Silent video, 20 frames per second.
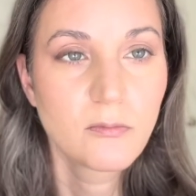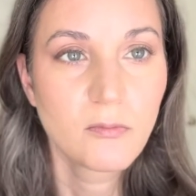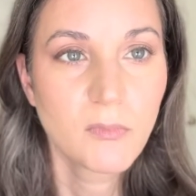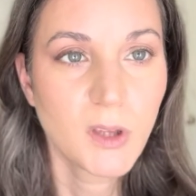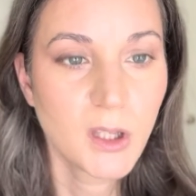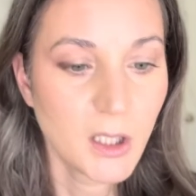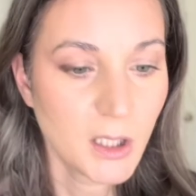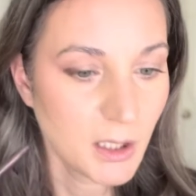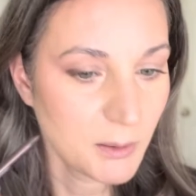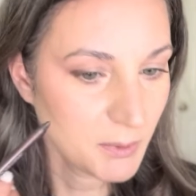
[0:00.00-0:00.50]

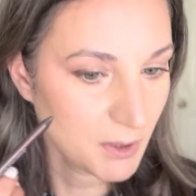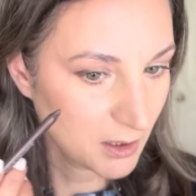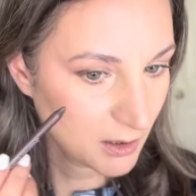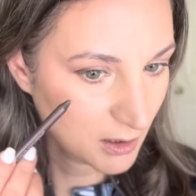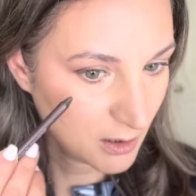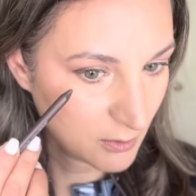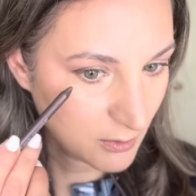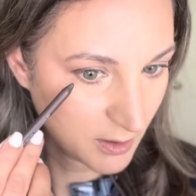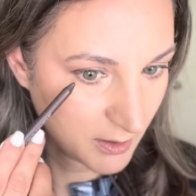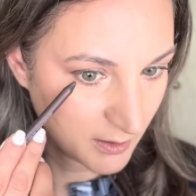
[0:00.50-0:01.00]
Then I'm gonna
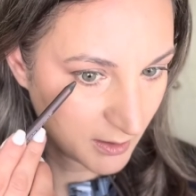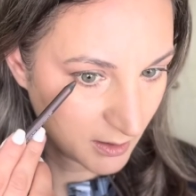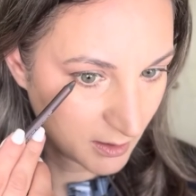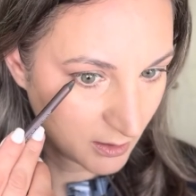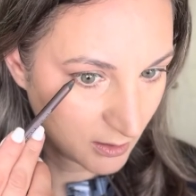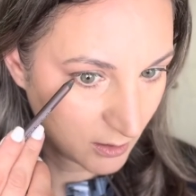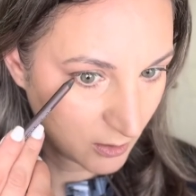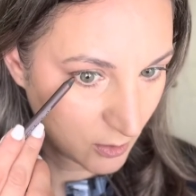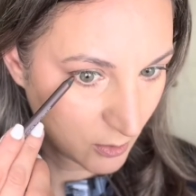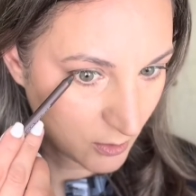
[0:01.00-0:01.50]
go on the
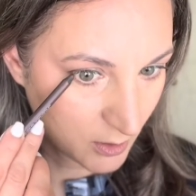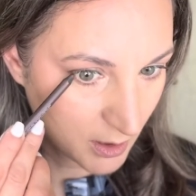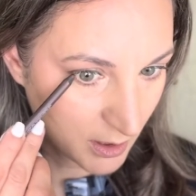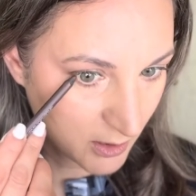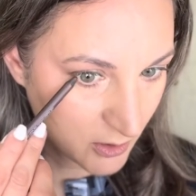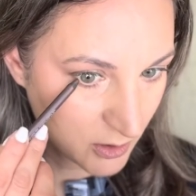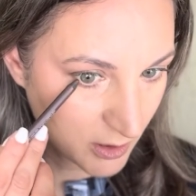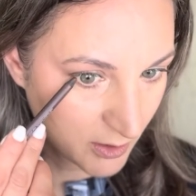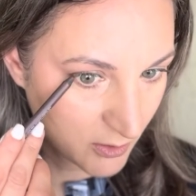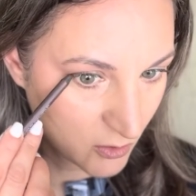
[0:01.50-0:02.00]
lower
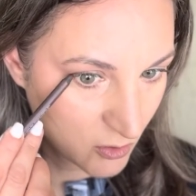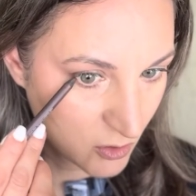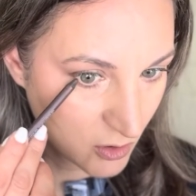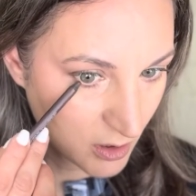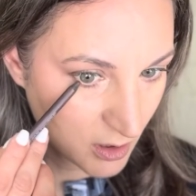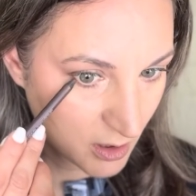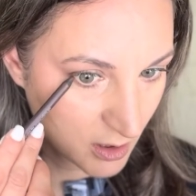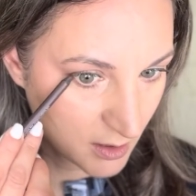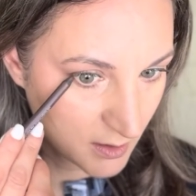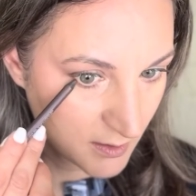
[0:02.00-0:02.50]
lash line,
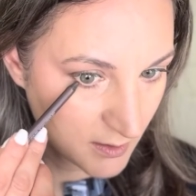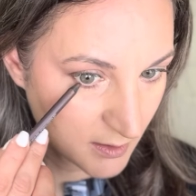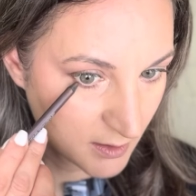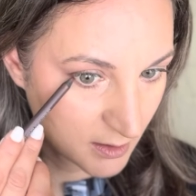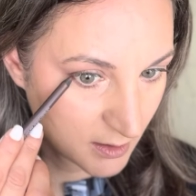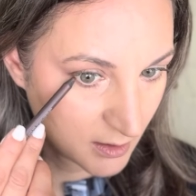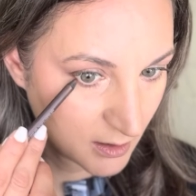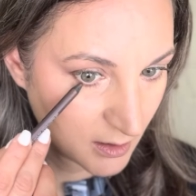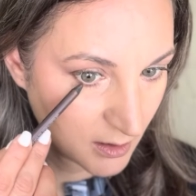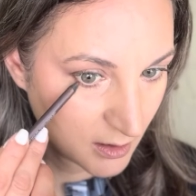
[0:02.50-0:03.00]
just
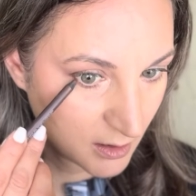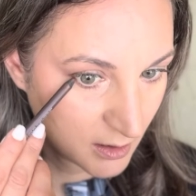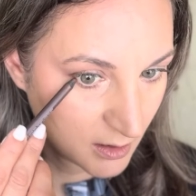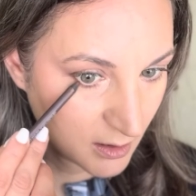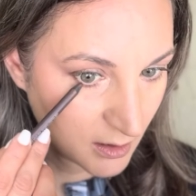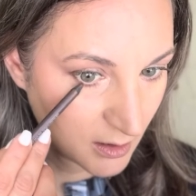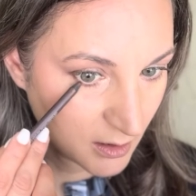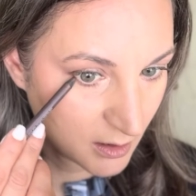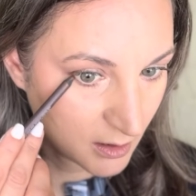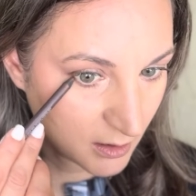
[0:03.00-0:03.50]

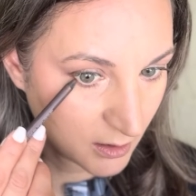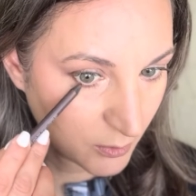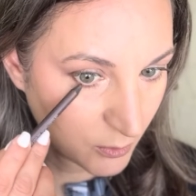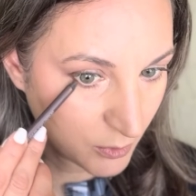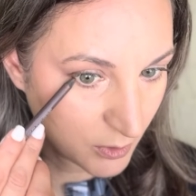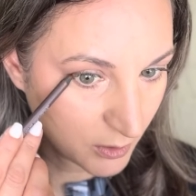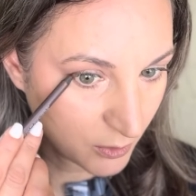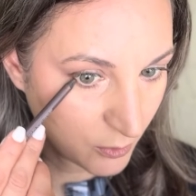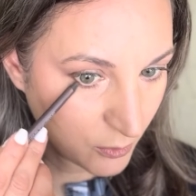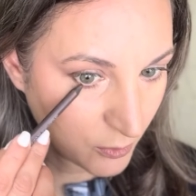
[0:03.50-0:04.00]
at the
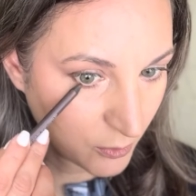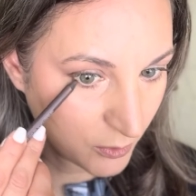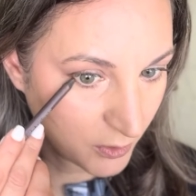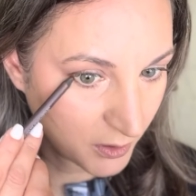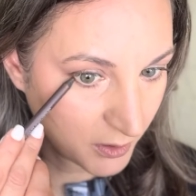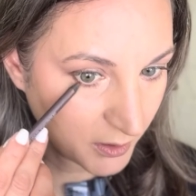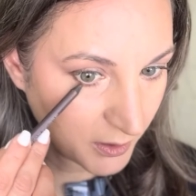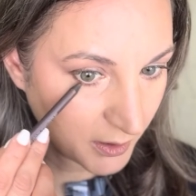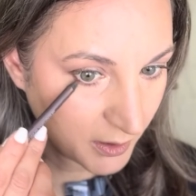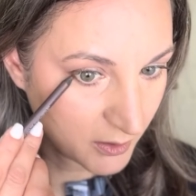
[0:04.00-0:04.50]

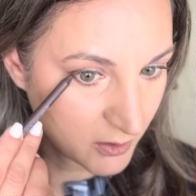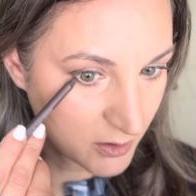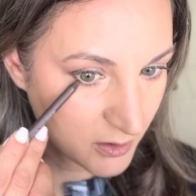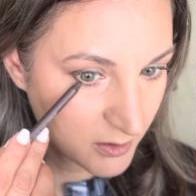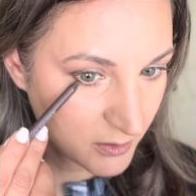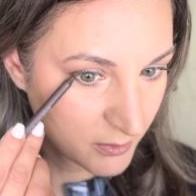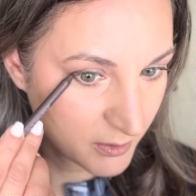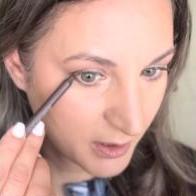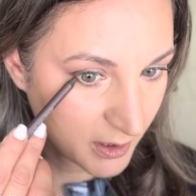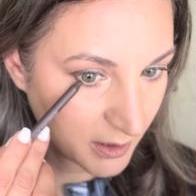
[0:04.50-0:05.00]
1/4 inch, just
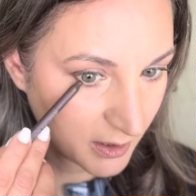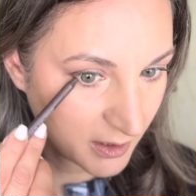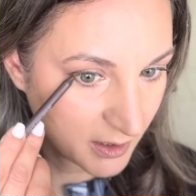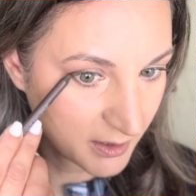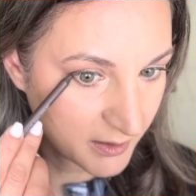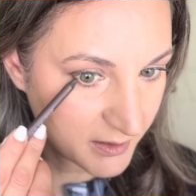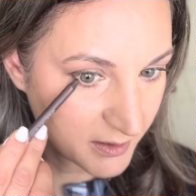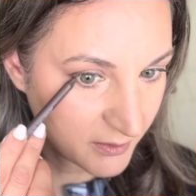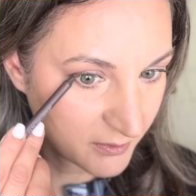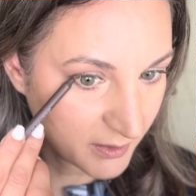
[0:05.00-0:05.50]
to kind of
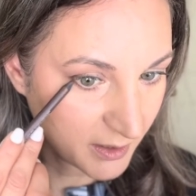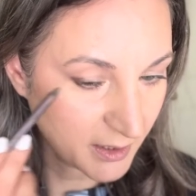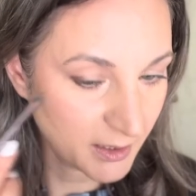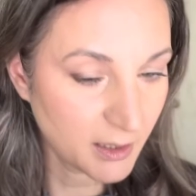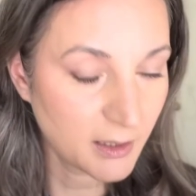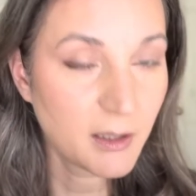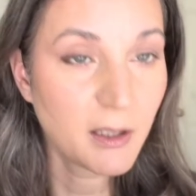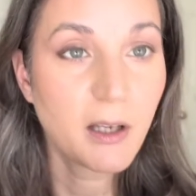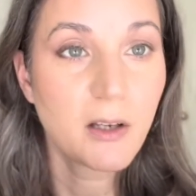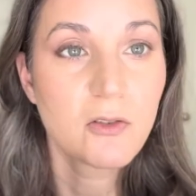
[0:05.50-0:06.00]
intensify
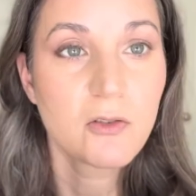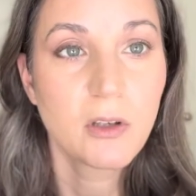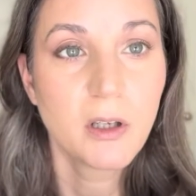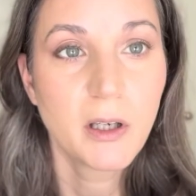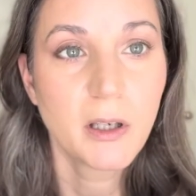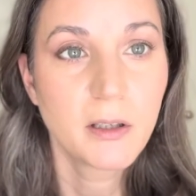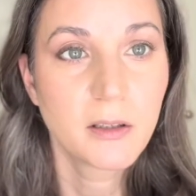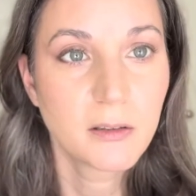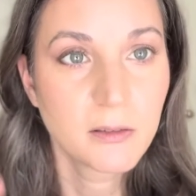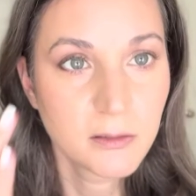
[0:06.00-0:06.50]
that lash
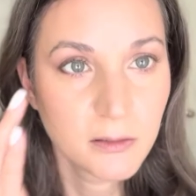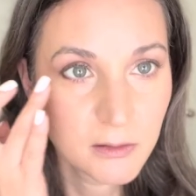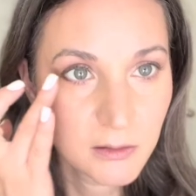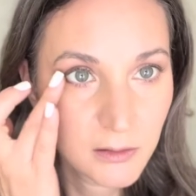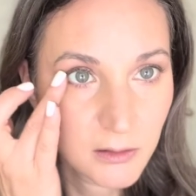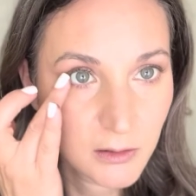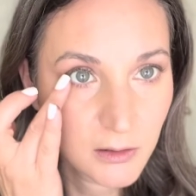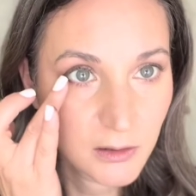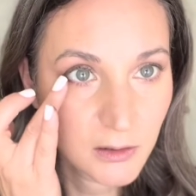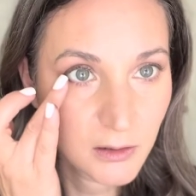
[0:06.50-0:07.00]
line,
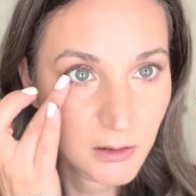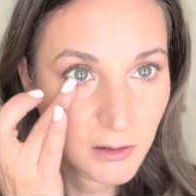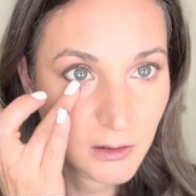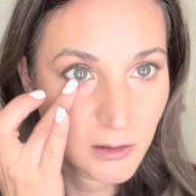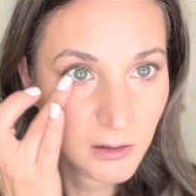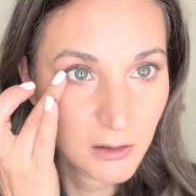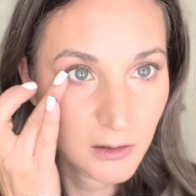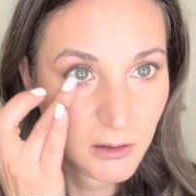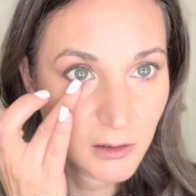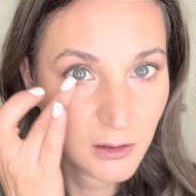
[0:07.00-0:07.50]

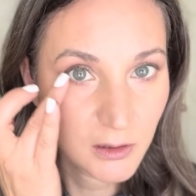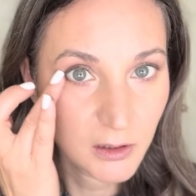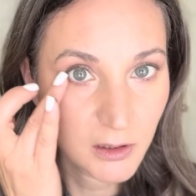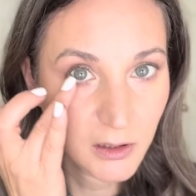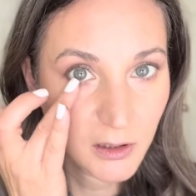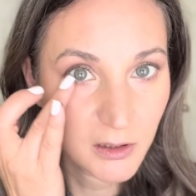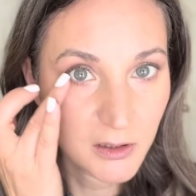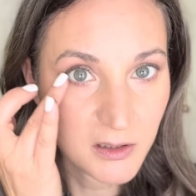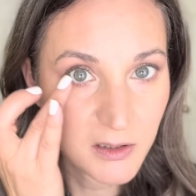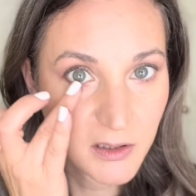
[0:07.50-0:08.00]
and
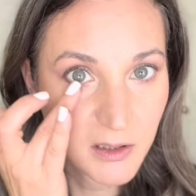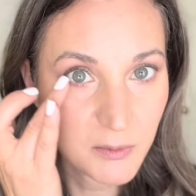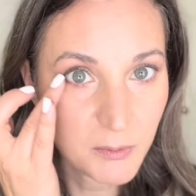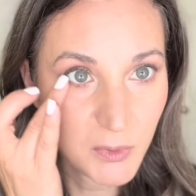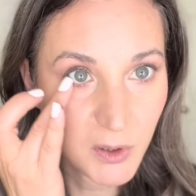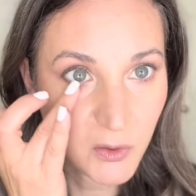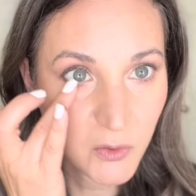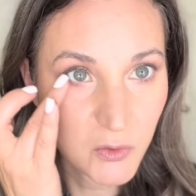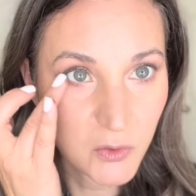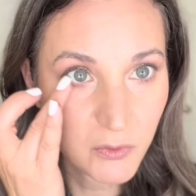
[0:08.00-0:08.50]
then
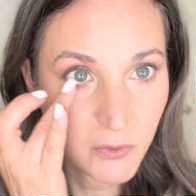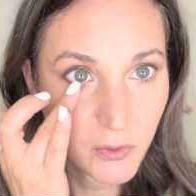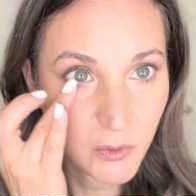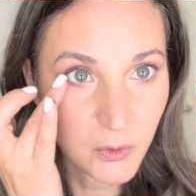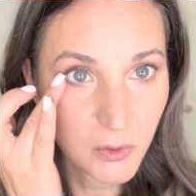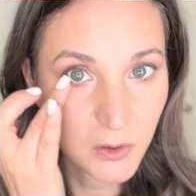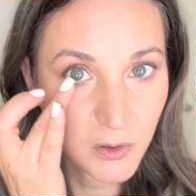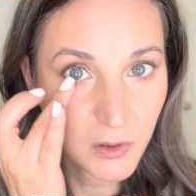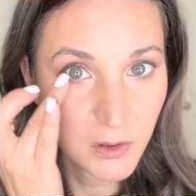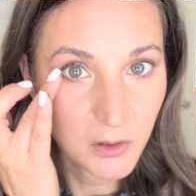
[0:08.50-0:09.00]
smudge, of
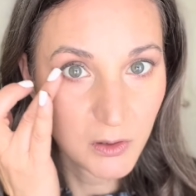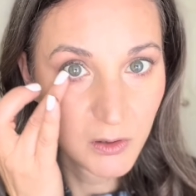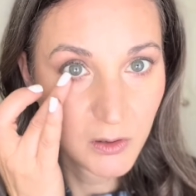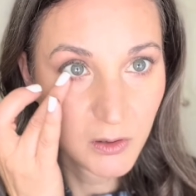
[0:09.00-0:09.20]
course.